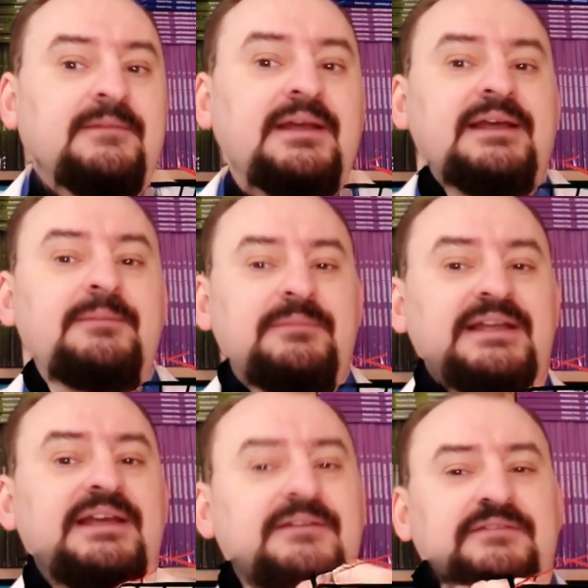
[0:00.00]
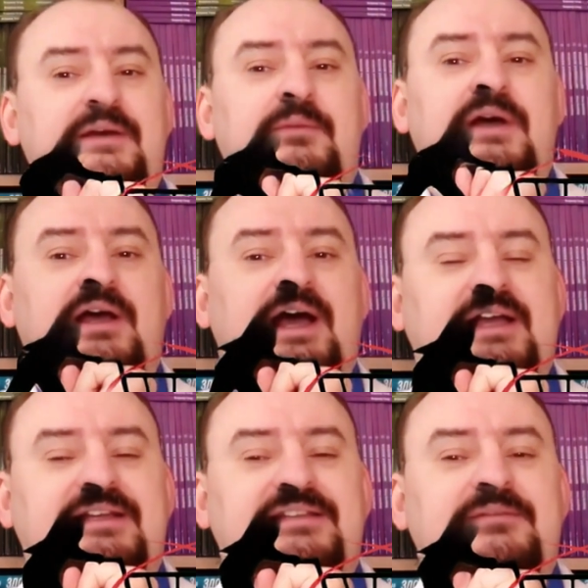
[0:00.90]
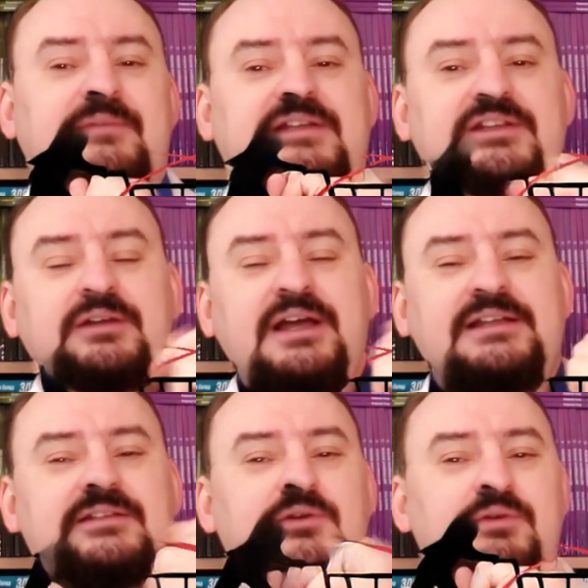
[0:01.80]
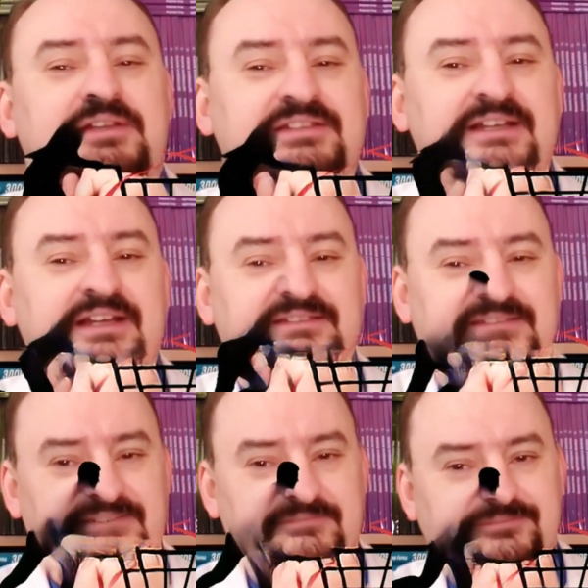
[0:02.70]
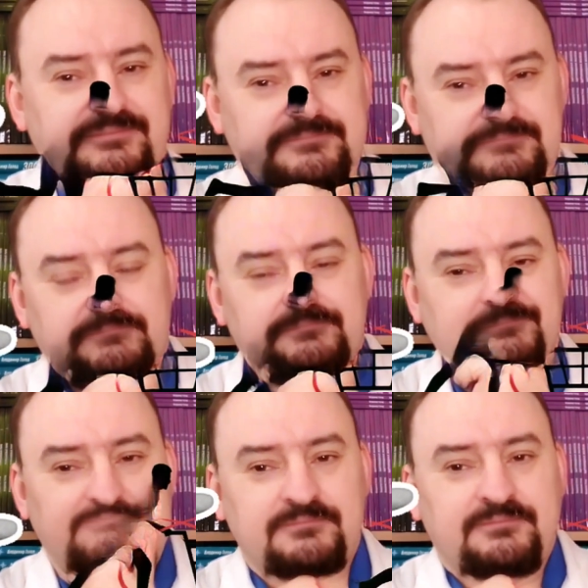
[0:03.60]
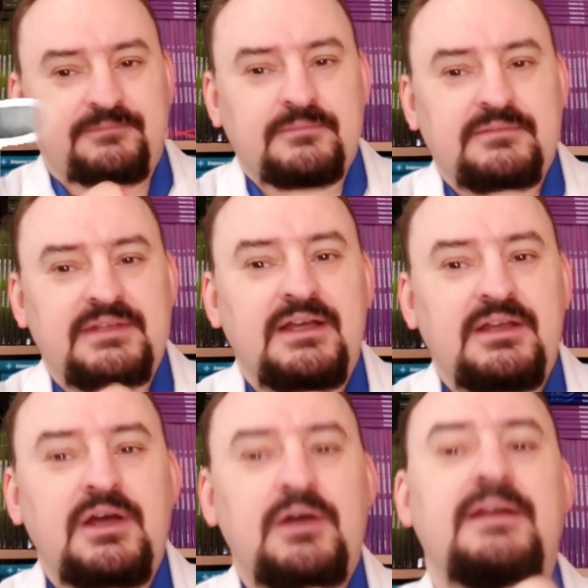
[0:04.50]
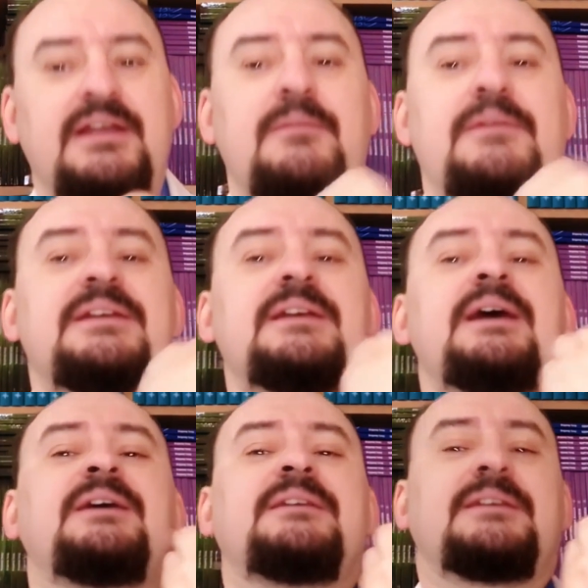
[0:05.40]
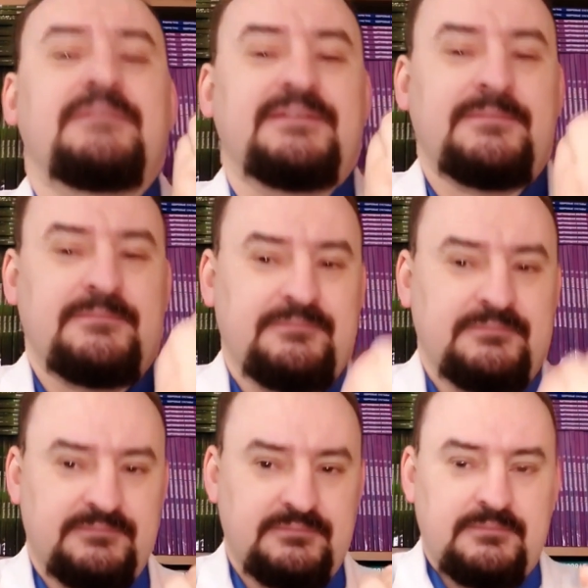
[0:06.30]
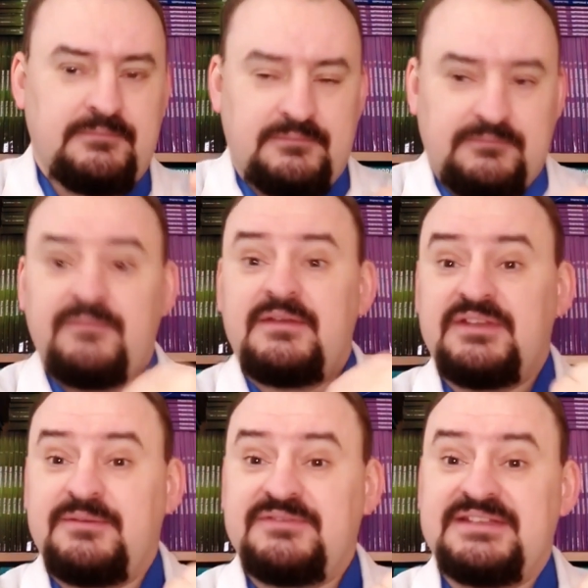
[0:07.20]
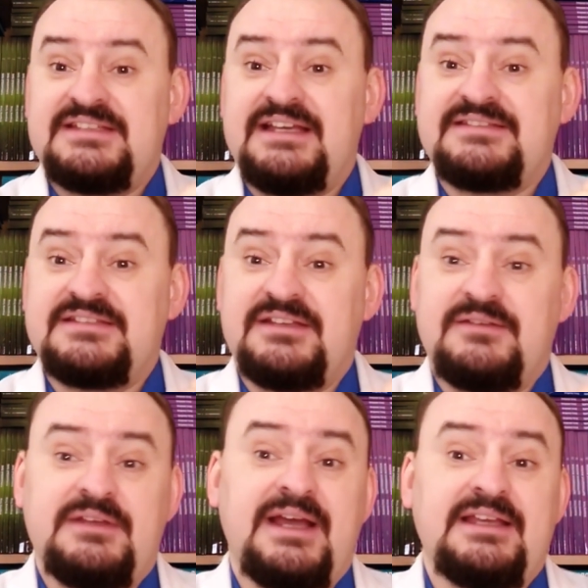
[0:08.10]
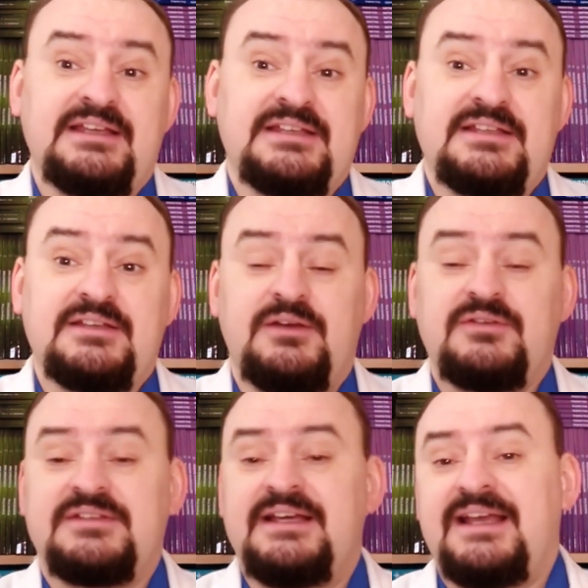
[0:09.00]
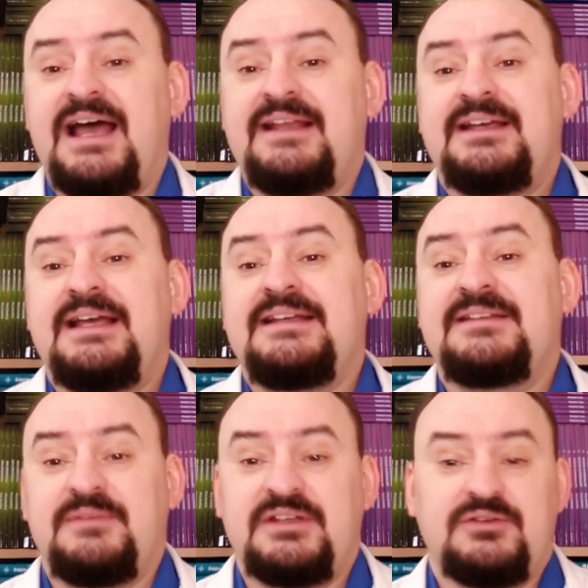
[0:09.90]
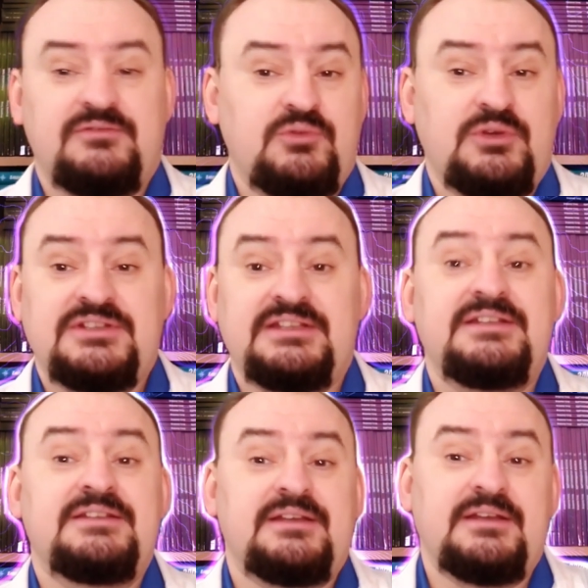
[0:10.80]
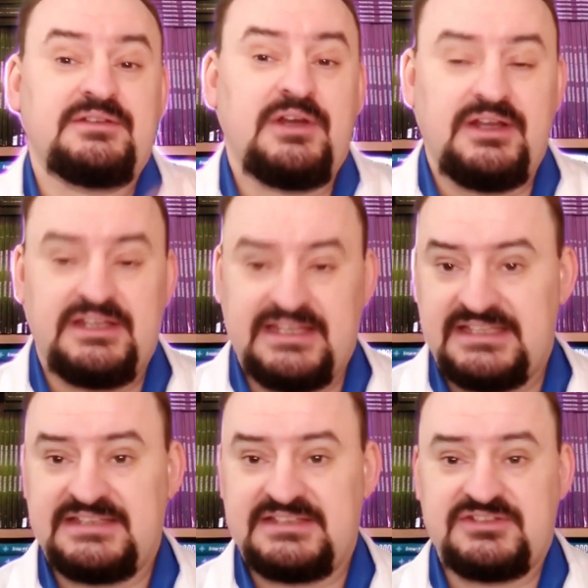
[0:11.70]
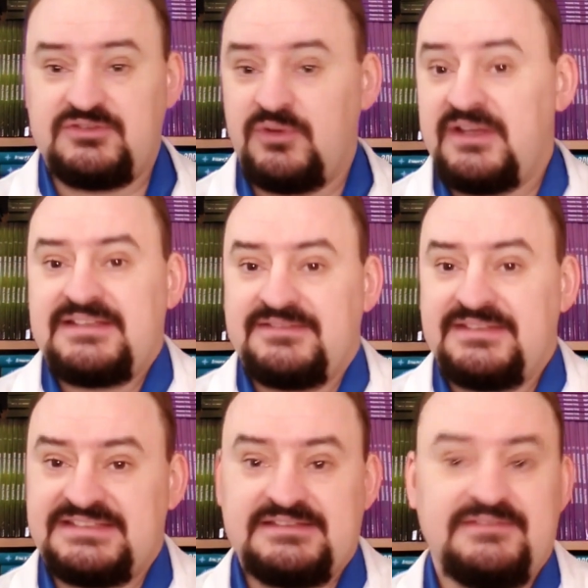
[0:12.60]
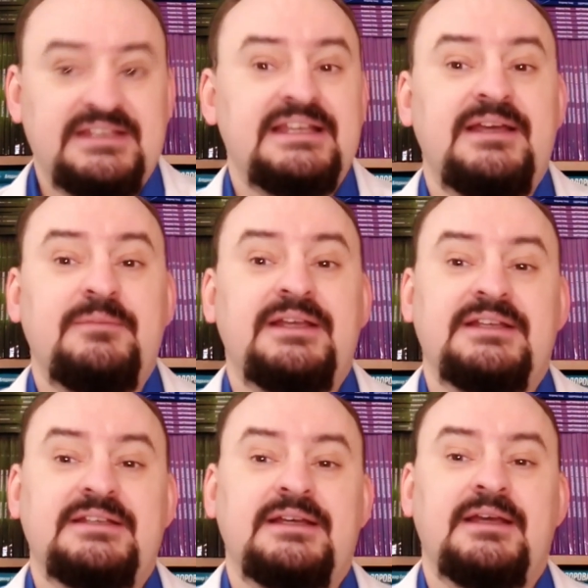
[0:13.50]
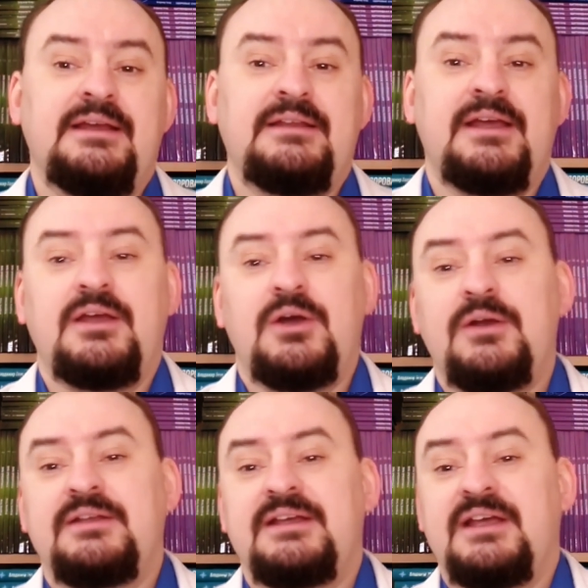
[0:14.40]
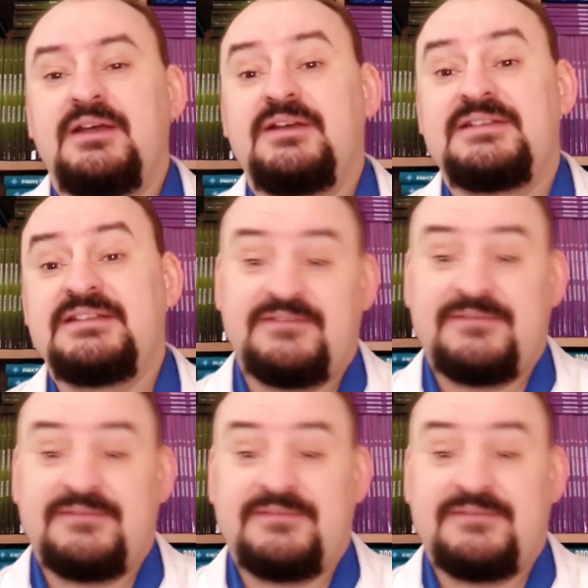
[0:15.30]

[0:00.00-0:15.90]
And many of them are highly specialized leukocytes. They're called lymphocytes. Lymphocytes are divided into those that act like special forces, targeting and destroying specific enemies. They're called killers.